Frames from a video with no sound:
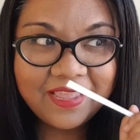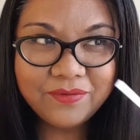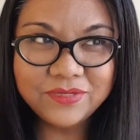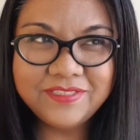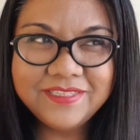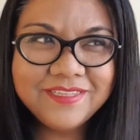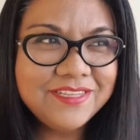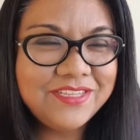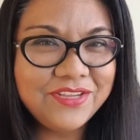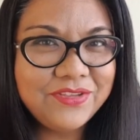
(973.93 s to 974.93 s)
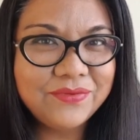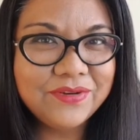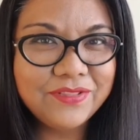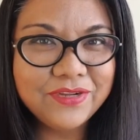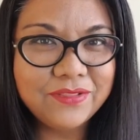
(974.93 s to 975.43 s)
It was
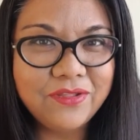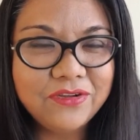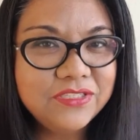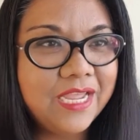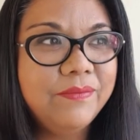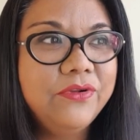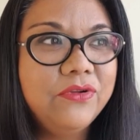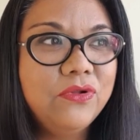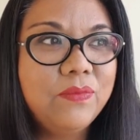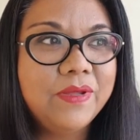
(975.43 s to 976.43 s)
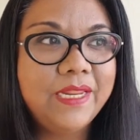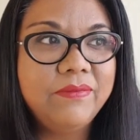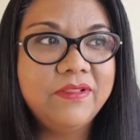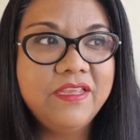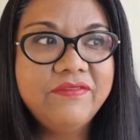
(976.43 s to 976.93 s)
discontinued like a long time ago, but I
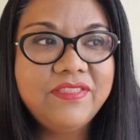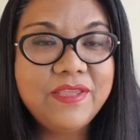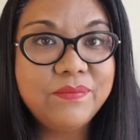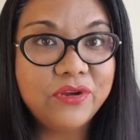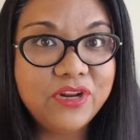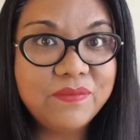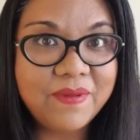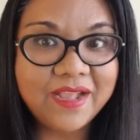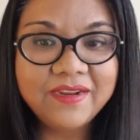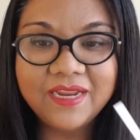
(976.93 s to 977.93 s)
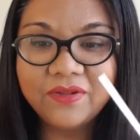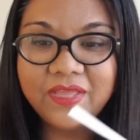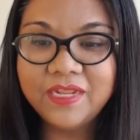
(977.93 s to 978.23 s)
believe they brought it back now,